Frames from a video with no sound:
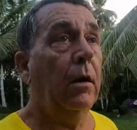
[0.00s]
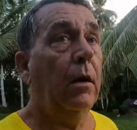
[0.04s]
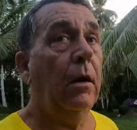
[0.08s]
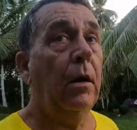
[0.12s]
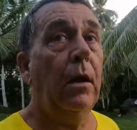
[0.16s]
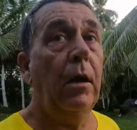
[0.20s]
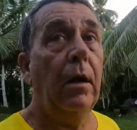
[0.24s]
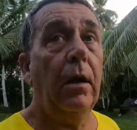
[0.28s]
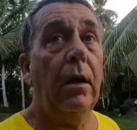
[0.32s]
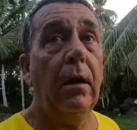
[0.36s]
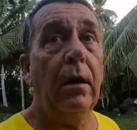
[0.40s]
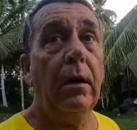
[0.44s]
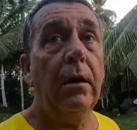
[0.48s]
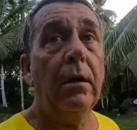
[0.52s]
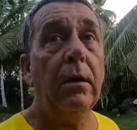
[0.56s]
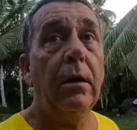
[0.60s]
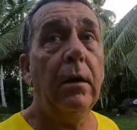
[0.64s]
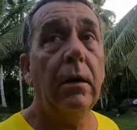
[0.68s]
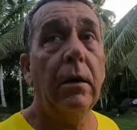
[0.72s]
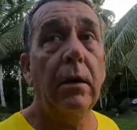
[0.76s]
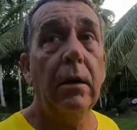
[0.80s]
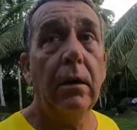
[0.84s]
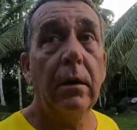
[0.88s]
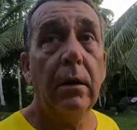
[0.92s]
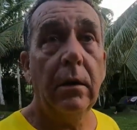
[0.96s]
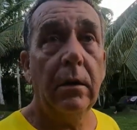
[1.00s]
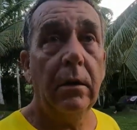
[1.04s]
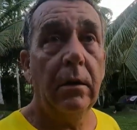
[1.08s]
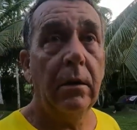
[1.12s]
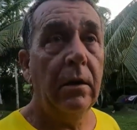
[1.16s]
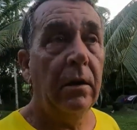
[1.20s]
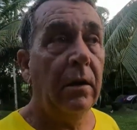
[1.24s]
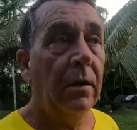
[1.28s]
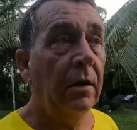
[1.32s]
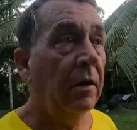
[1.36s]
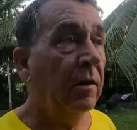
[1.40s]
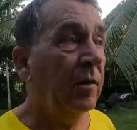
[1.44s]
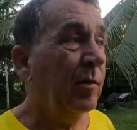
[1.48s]
Huh?
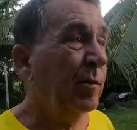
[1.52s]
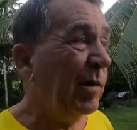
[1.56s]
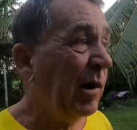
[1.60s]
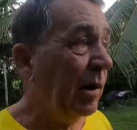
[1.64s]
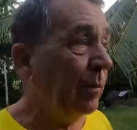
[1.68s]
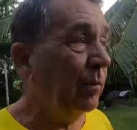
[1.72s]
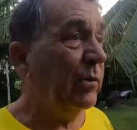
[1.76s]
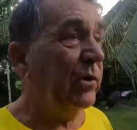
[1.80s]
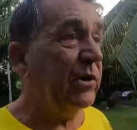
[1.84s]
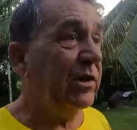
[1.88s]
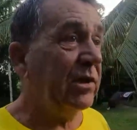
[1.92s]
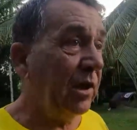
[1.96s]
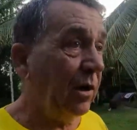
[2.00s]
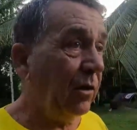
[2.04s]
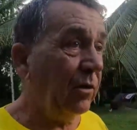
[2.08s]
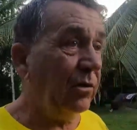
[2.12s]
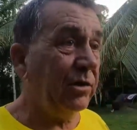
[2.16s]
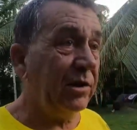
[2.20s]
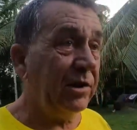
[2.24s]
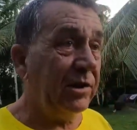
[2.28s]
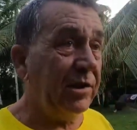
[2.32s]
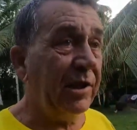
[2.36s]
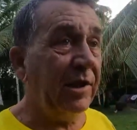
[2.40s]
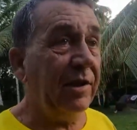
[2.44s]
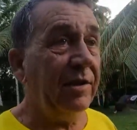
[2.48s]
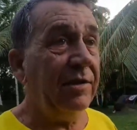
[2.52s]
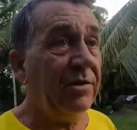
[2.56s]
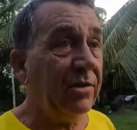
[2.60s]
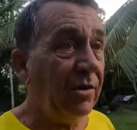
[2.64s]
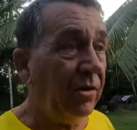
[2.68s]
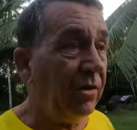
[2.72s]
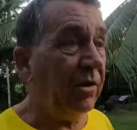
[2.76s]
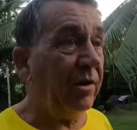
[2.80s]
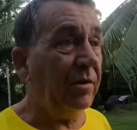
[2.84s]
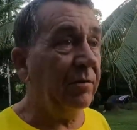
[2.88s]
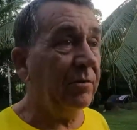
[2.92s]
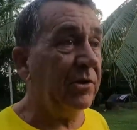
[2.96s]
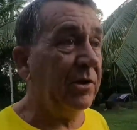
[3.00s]
Mum, we told you 10
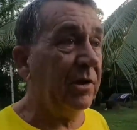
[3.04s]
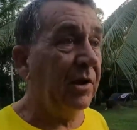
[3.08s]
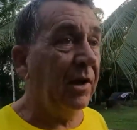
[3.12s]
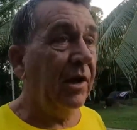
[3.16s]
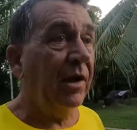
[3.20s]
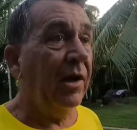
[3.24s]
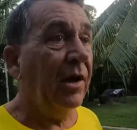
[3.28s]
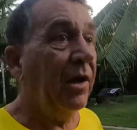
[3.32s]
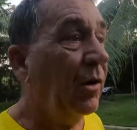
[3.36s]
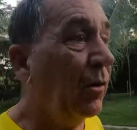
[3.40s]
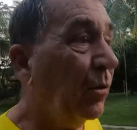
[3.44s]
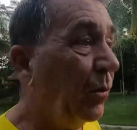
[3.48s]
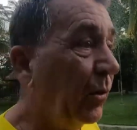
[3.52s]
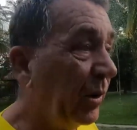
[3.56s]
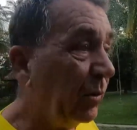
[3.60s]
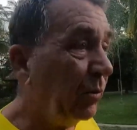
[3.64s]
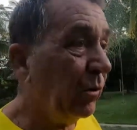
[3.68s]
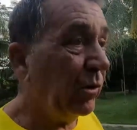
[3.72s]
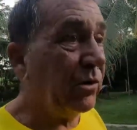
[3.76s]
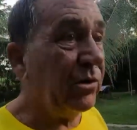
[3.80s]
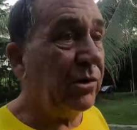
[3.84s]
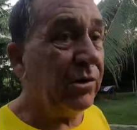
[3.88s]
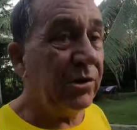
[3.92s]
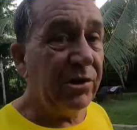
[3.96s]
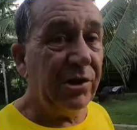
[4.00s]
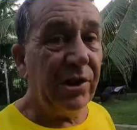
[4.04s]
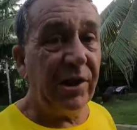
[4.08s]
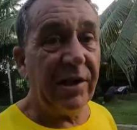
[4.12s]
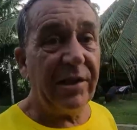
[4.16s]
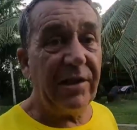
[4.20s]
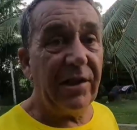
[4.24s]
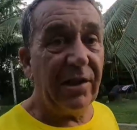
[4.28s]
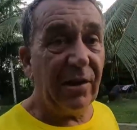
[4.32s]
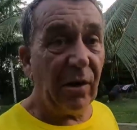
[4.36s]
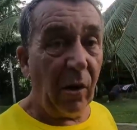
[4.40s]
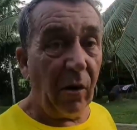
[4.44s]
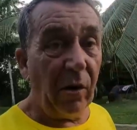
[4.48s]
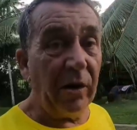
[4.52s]
times, we want to
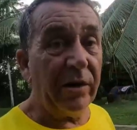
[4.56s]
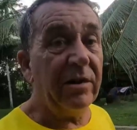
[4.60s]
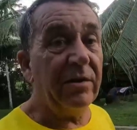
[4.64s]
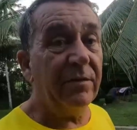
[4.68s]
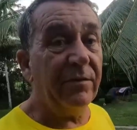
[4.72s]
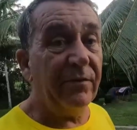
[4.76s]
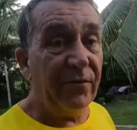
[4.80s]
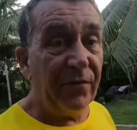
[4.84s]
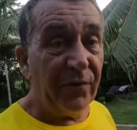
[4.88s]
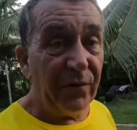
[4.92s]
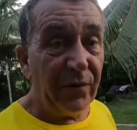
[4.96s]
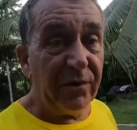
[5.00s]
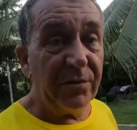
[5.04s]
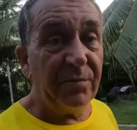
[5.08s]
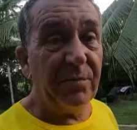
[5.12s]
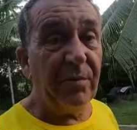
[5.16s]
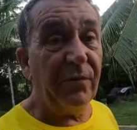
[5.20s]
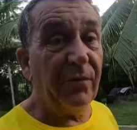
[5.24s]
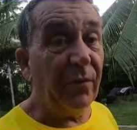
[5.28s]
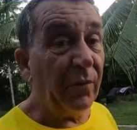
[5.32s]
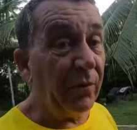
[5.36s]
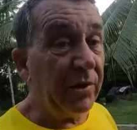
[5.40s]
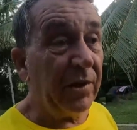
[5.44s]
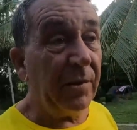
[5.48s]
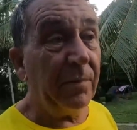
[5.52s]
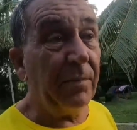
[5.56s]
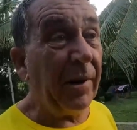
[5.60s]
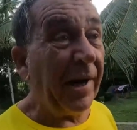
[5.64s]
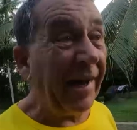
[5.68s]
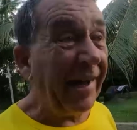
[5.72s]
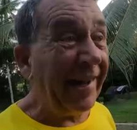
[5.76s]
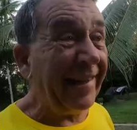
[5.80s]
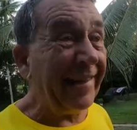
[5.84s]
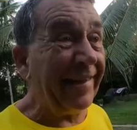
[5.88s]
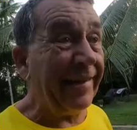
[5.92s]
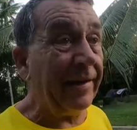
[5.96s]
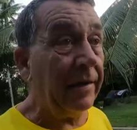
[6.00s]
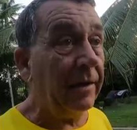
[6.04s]
check the item first before you
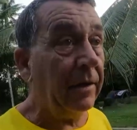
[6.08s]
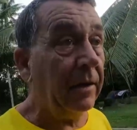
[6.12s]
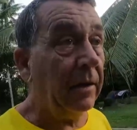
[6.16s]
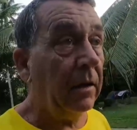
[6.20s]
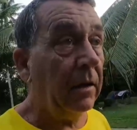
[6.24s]
pay.